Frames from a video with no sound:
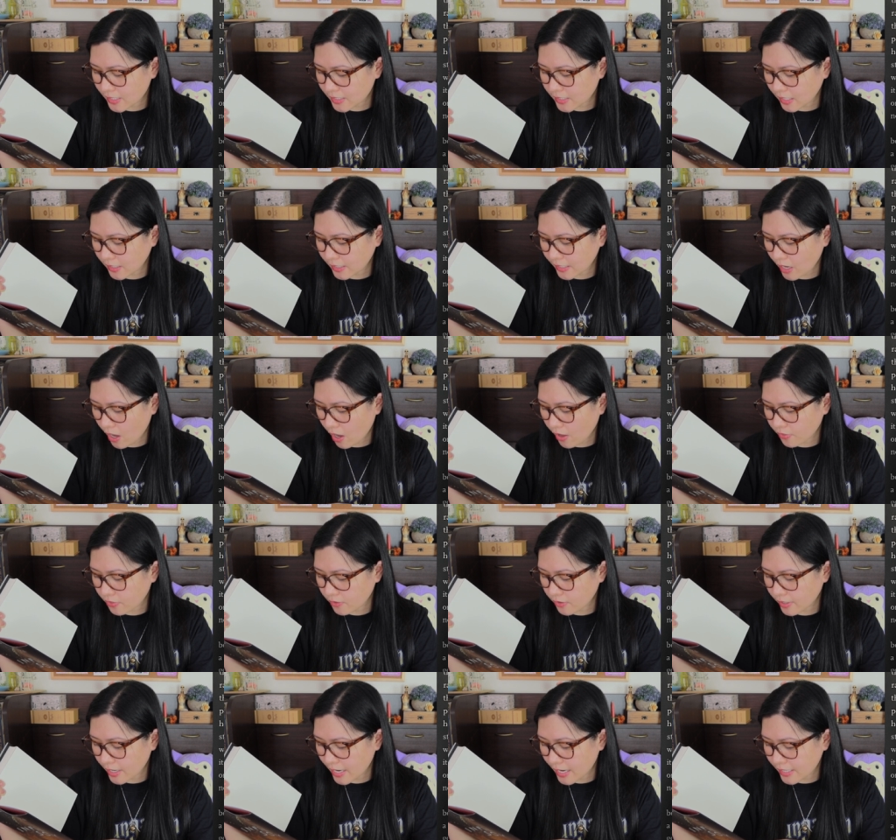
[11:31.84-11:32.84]
best-selling
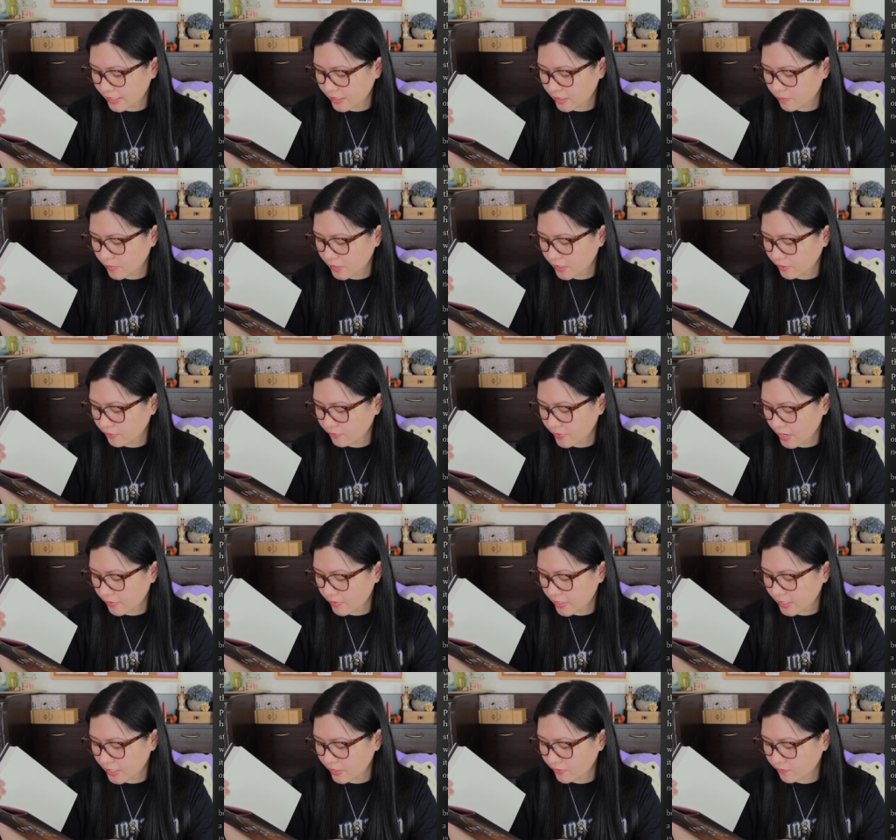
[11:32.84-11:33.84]
author Adam
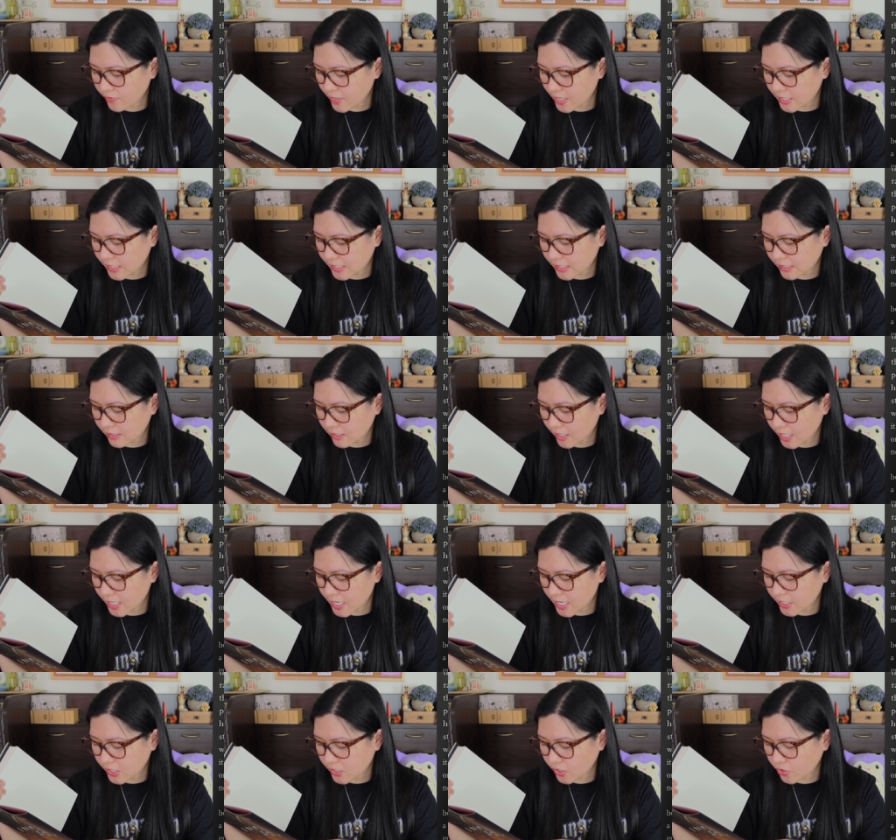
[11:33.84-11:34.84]
Silvera's Infinity
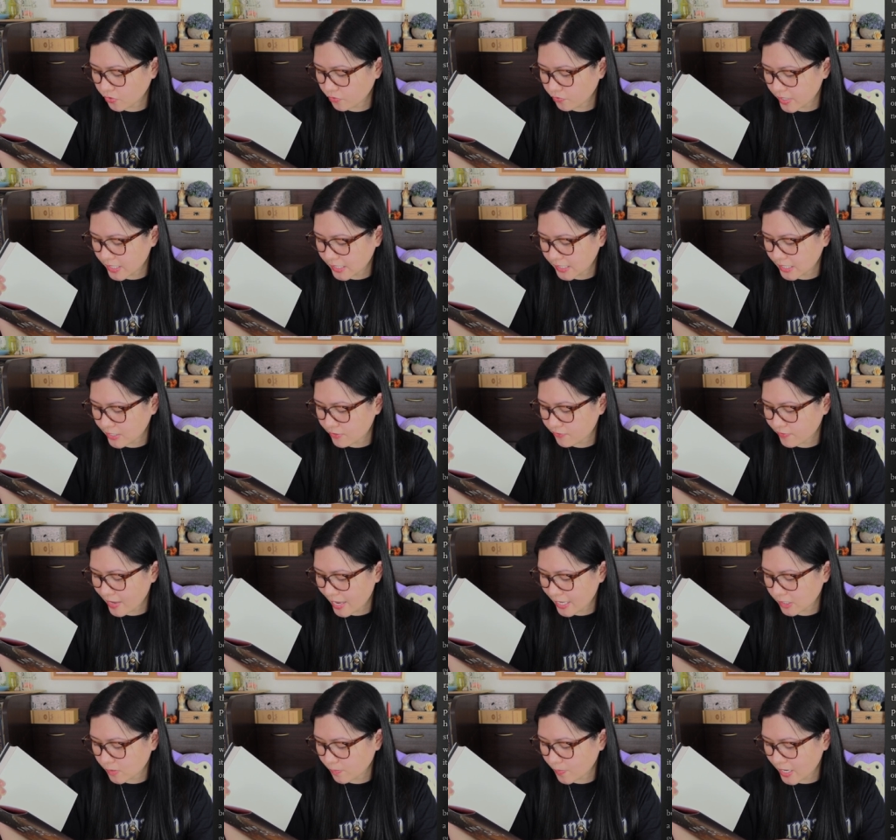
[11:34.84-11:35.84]
Son is a gritty,
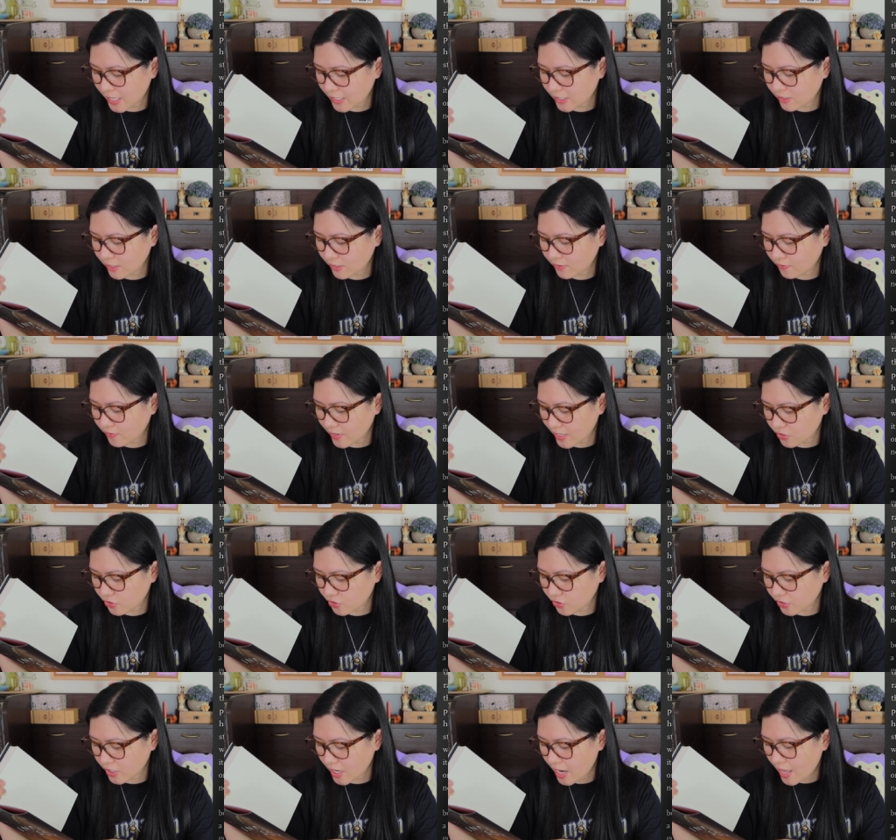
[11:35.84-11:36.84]
fast-paced
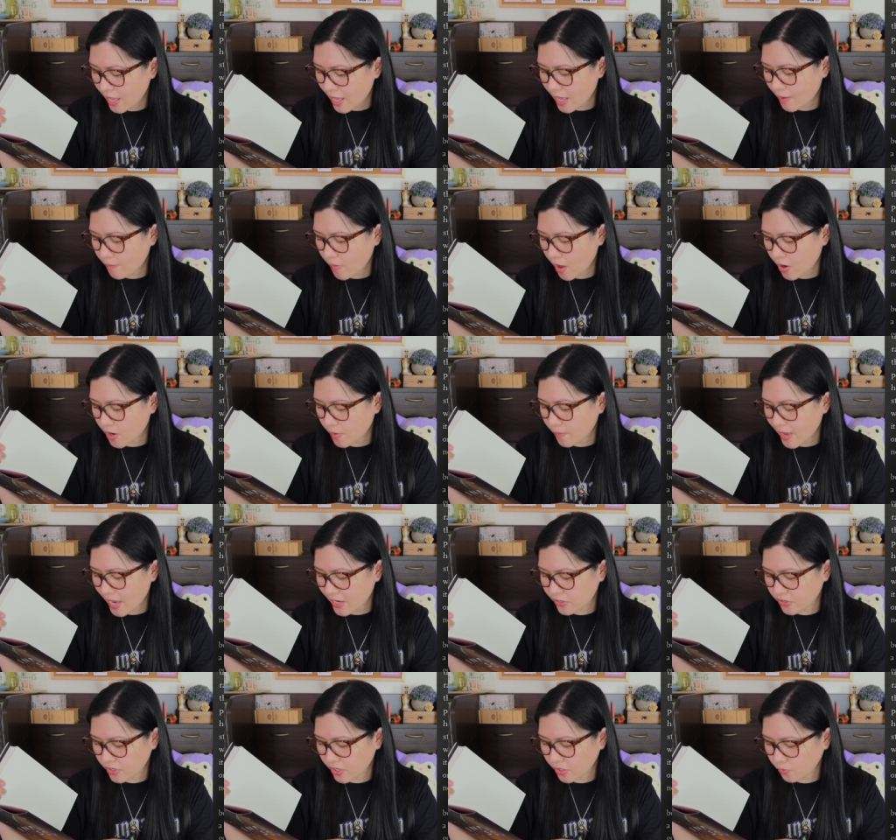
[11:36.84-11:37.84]
adventure about a
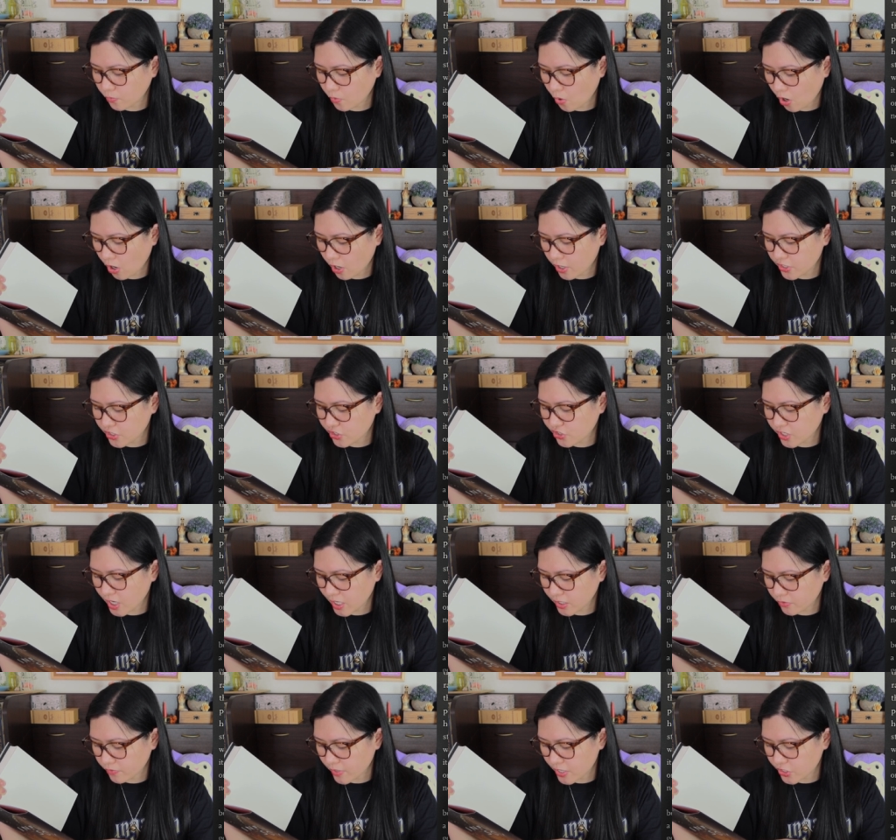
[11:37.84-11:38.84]
magical war
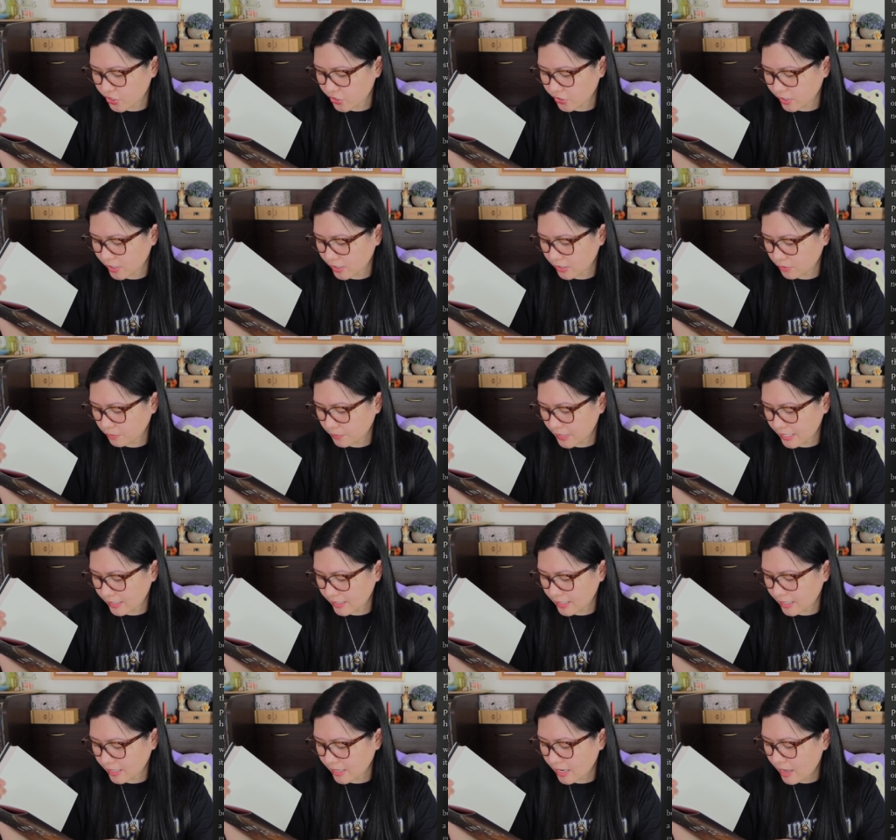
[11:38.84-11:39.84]
generations in the
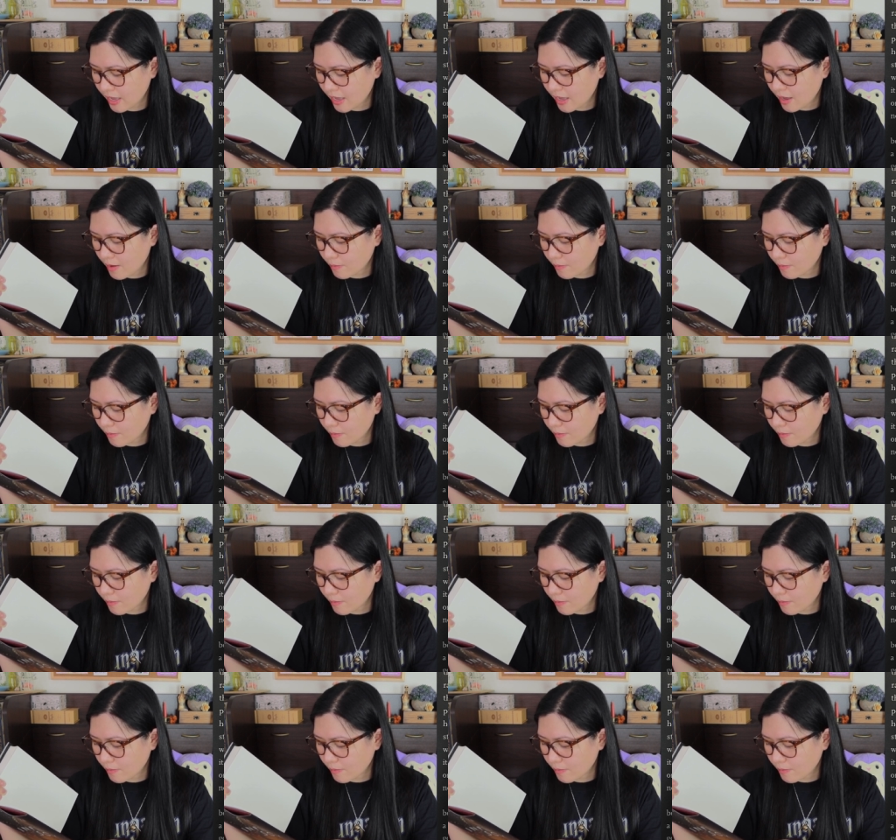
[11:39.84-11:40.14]
making.